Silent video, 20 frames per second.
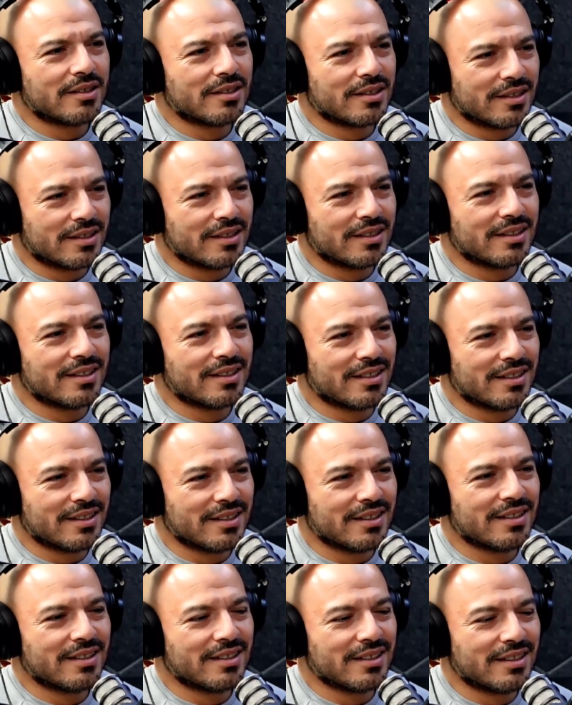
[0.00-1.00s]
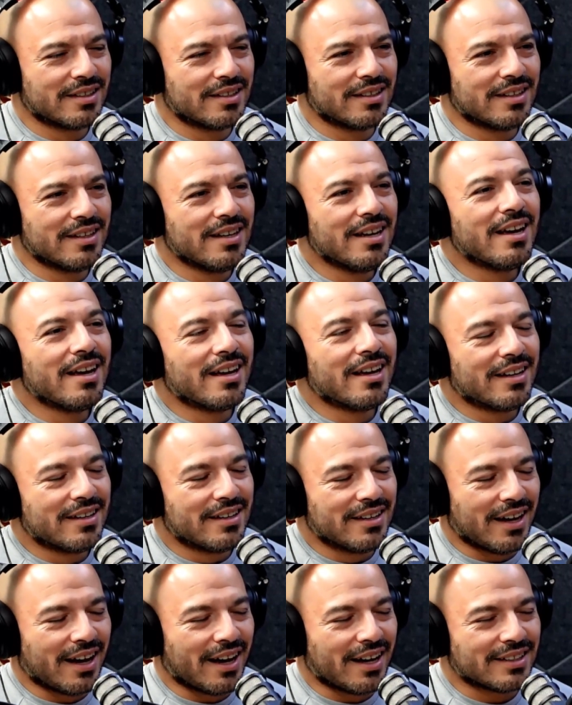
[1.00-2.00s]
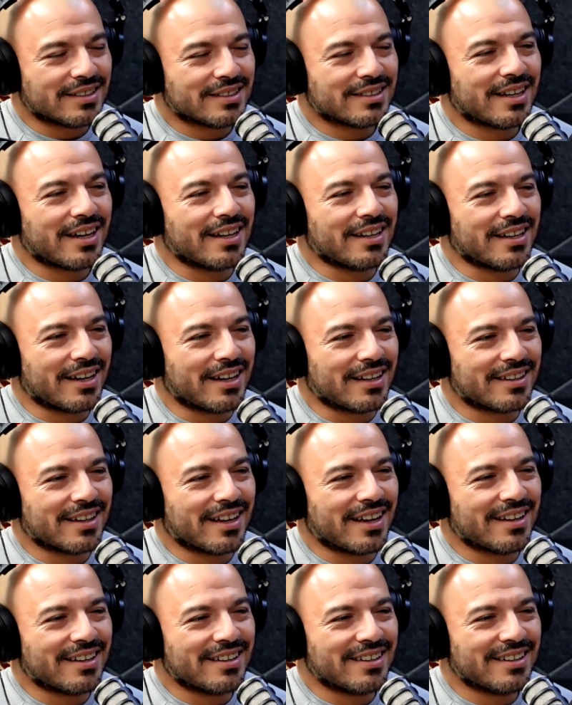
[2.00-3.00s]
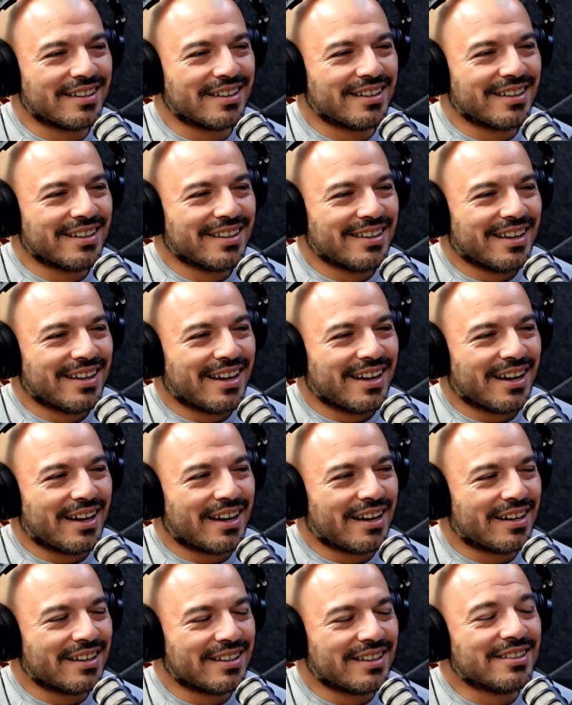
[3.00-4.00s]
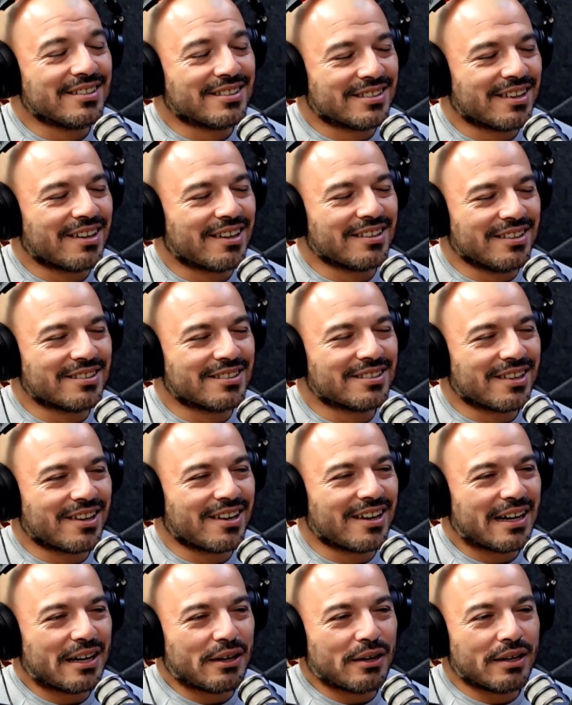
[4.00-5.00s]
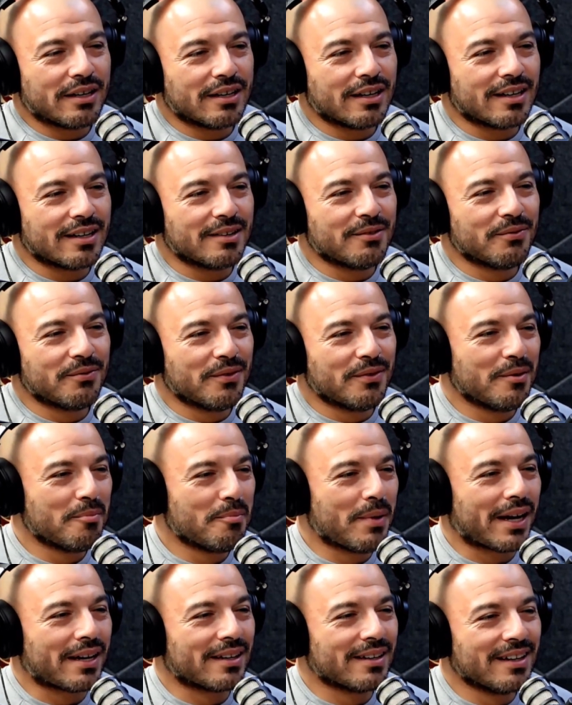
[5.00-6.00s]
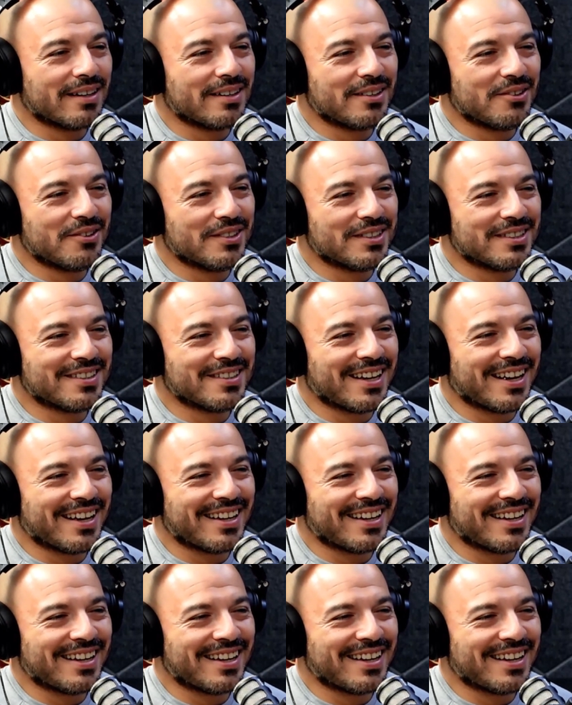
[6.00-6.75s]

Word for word: heck yeah right now is a good time to buy nice i like that yeah uh, you saw you saw how I kind of backed you into